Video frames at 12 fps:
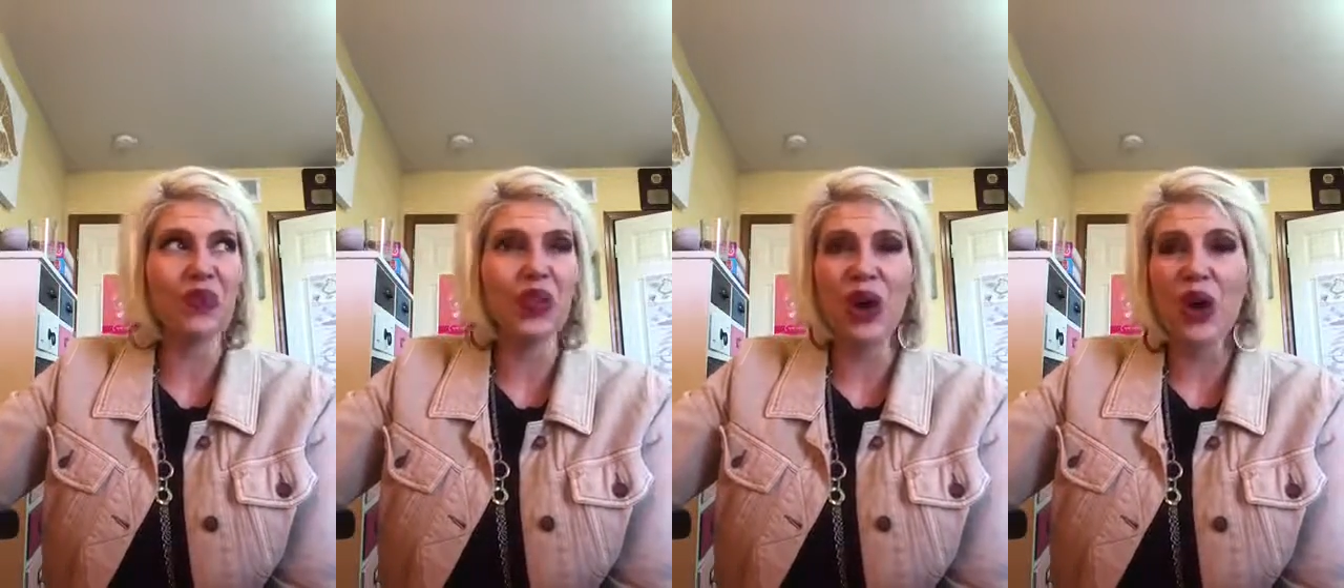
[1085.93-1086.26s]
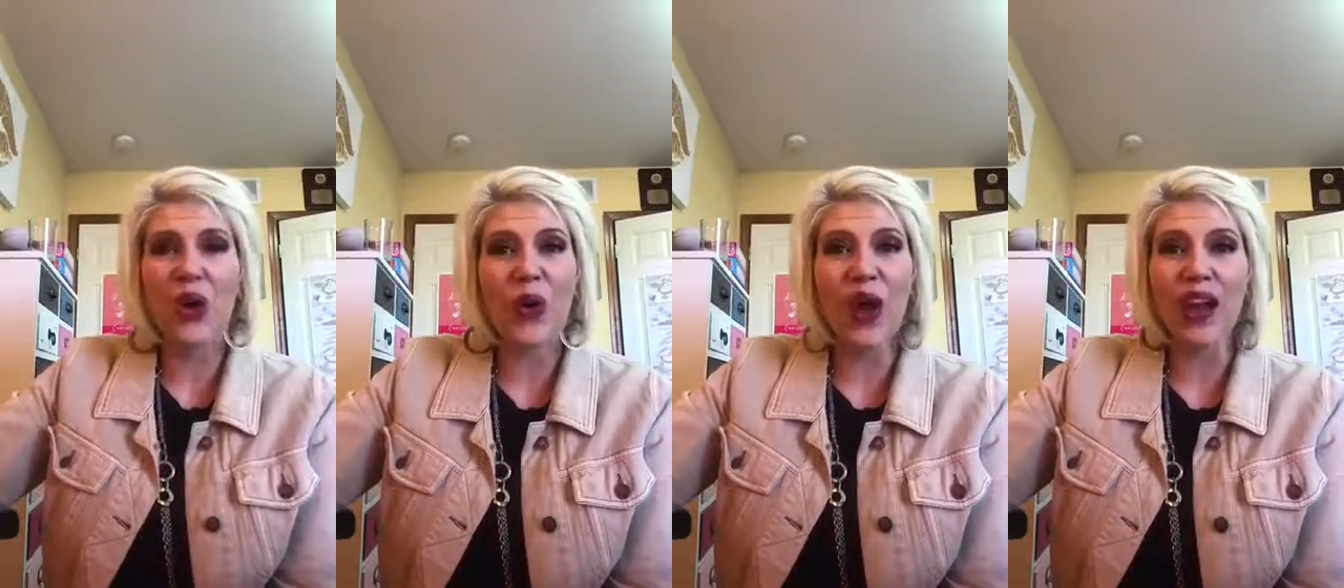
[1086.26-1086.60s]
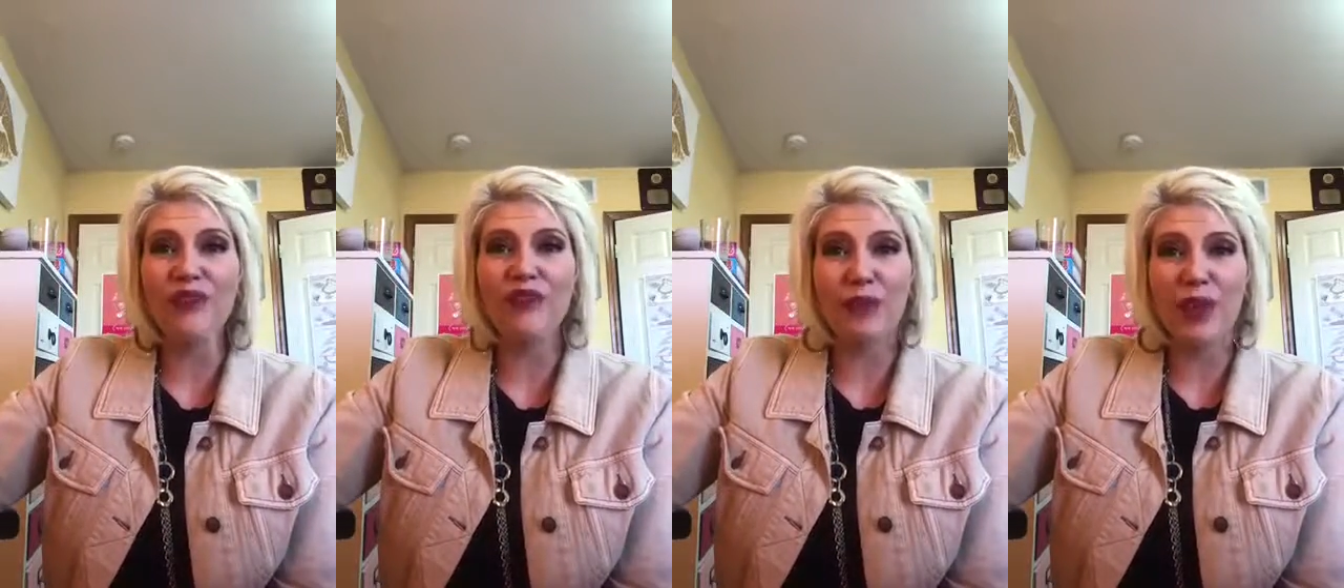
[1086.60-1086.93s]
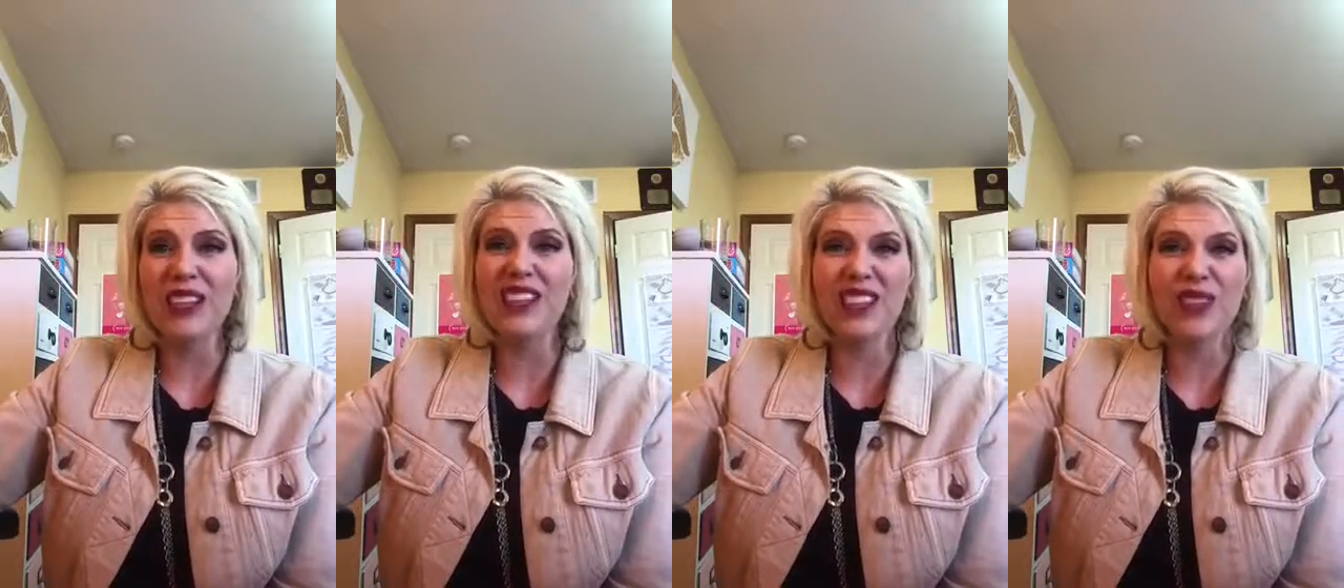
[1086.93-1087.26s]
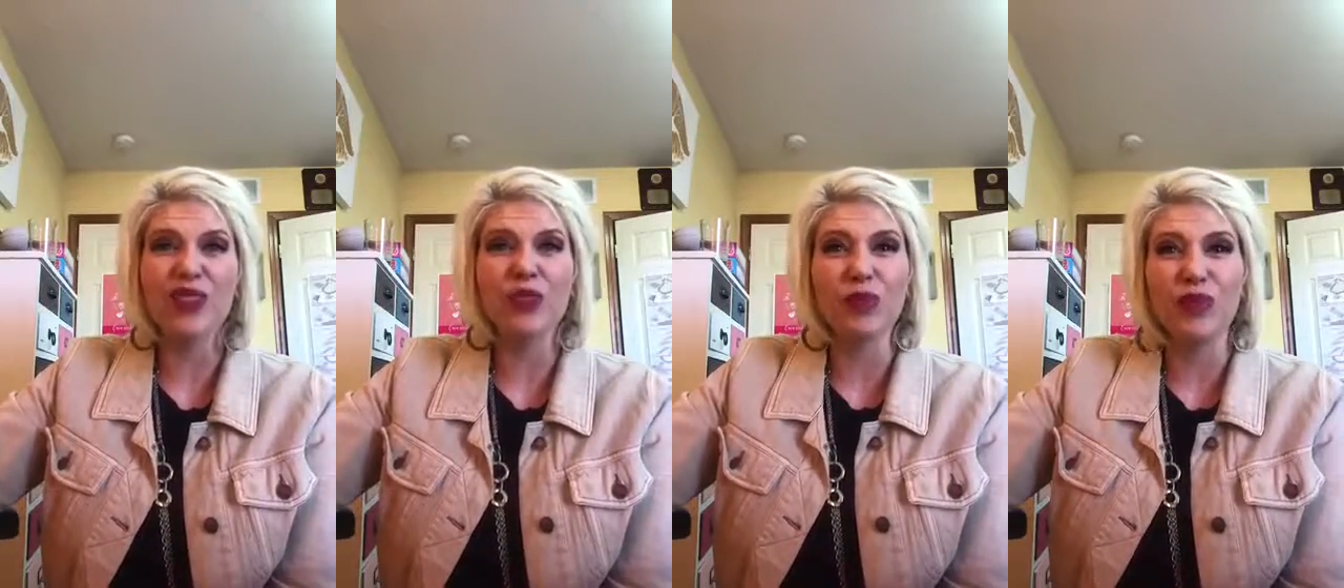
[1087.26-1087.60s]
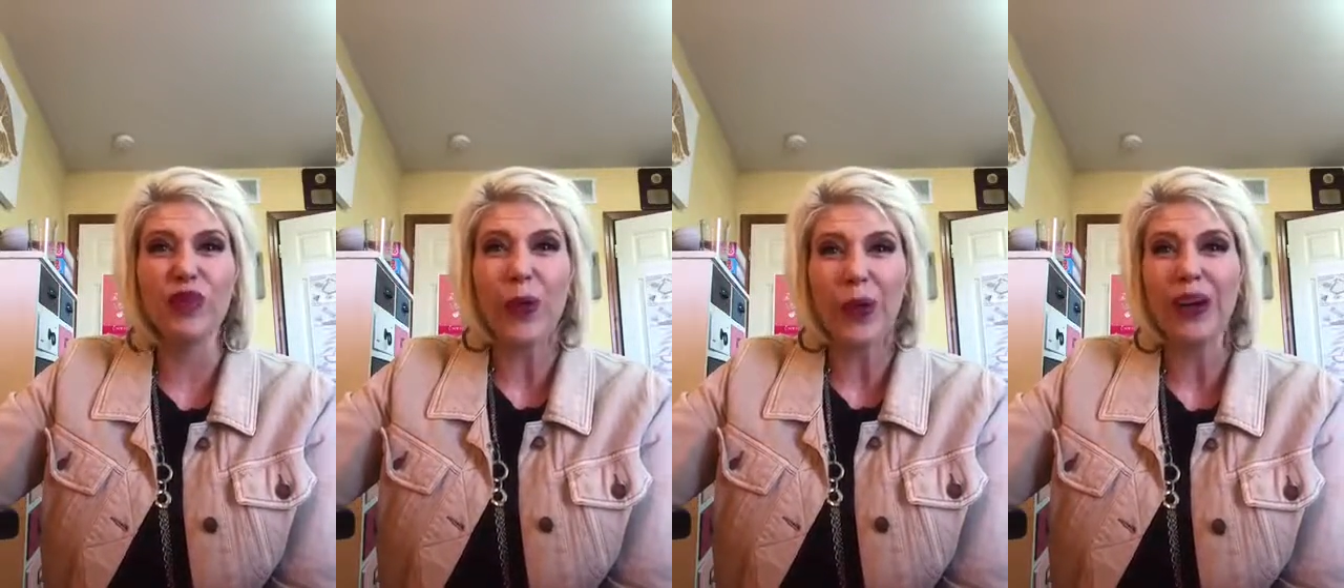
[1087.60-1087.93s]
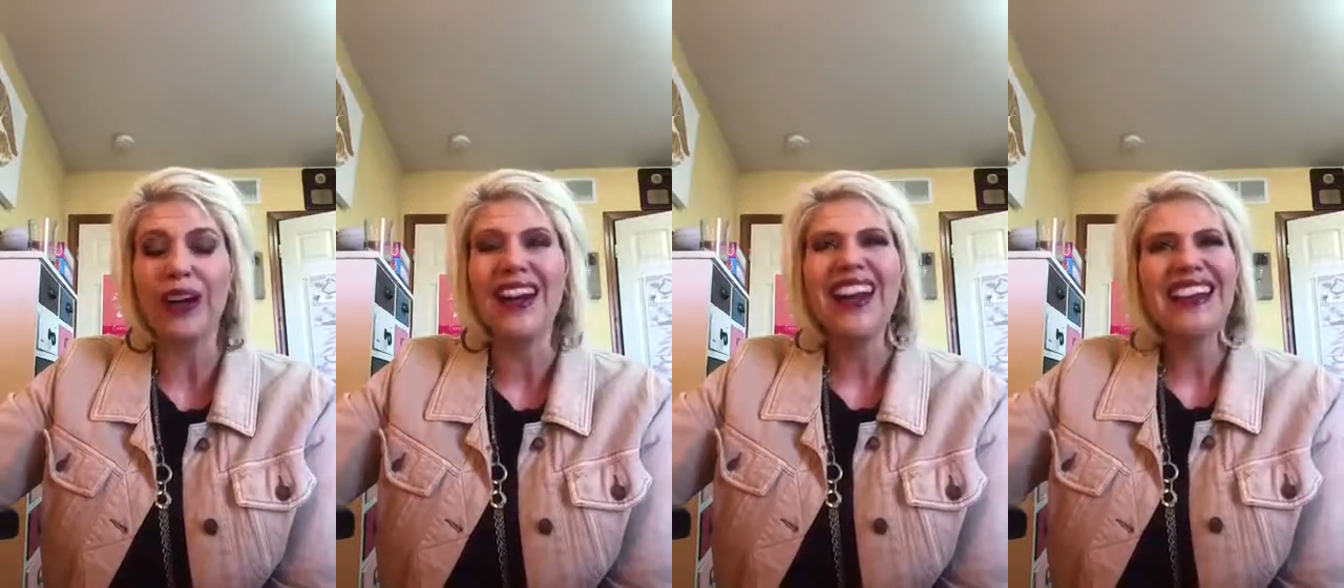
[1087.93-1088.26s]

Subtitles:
no, I've been to those before.